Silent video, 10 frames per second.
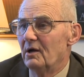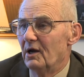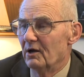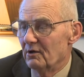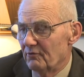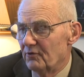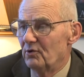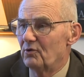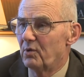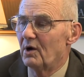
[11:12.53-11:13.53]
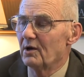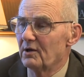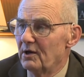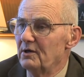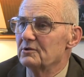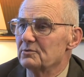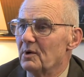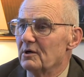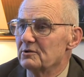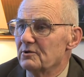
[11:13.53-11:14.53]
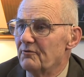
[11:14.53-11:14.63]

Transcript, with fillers: in the food quality as well as the